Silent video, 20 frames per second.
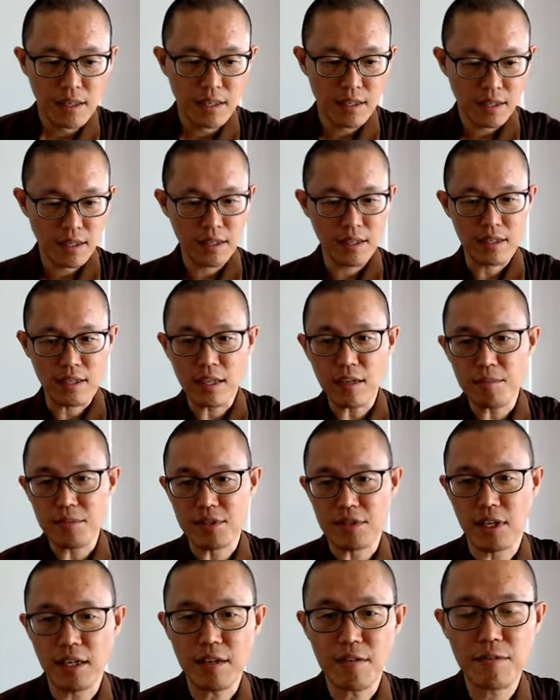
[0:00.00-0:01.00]
Keep
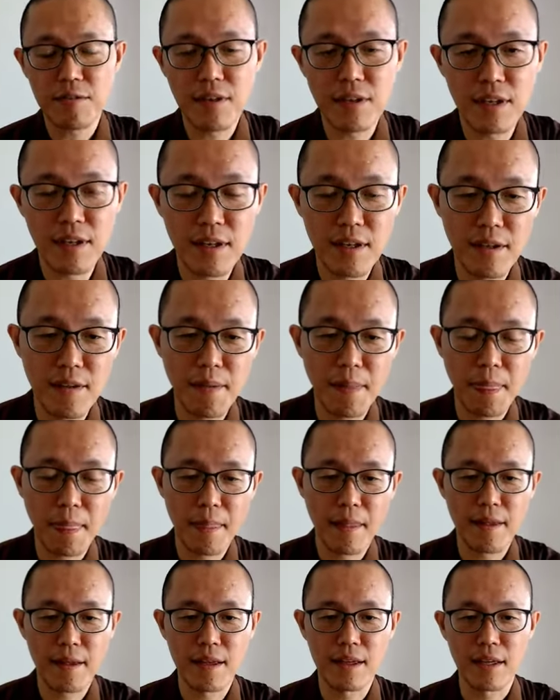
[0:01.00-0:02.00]
safe.
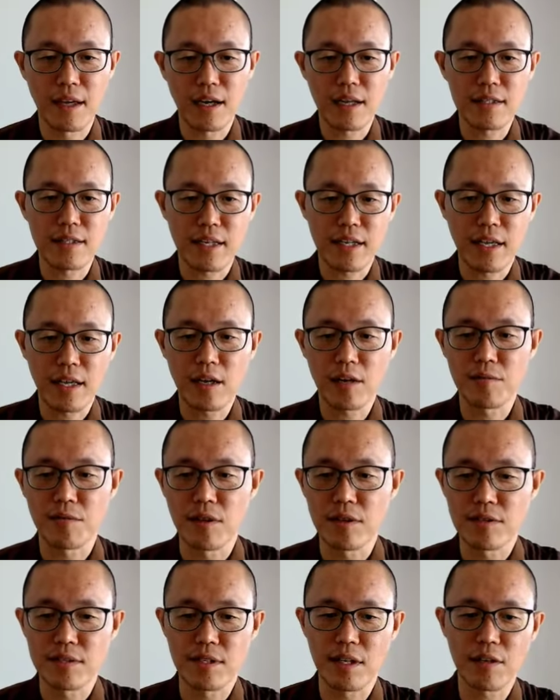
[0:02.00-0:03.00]
Yeah, take care of
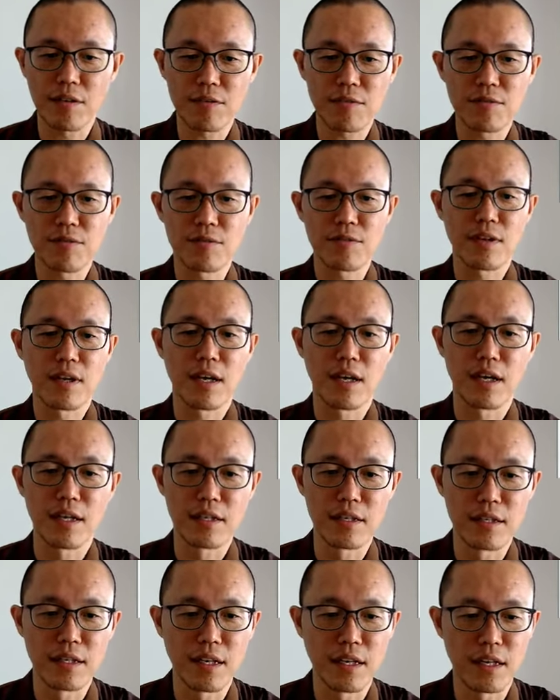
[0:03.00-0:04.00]
yourself,
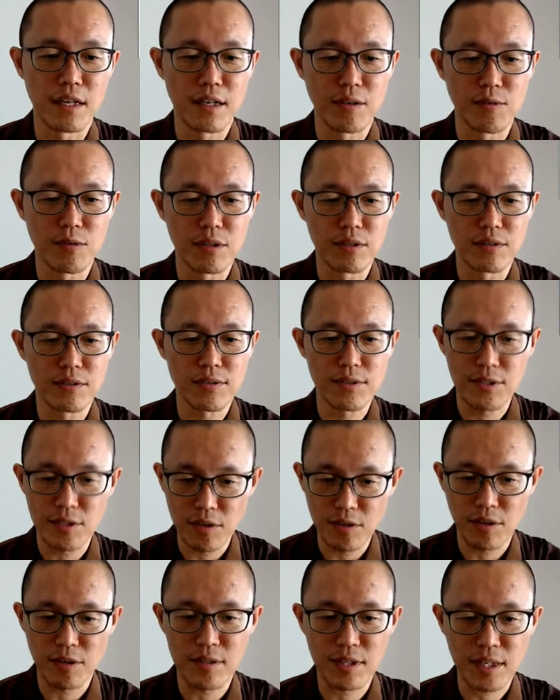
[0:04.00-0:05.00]
and we'll see
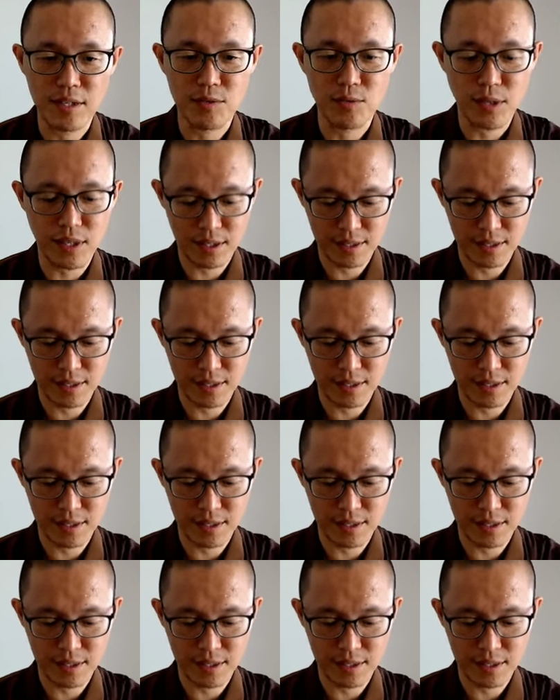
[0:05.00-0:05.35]
you all next week.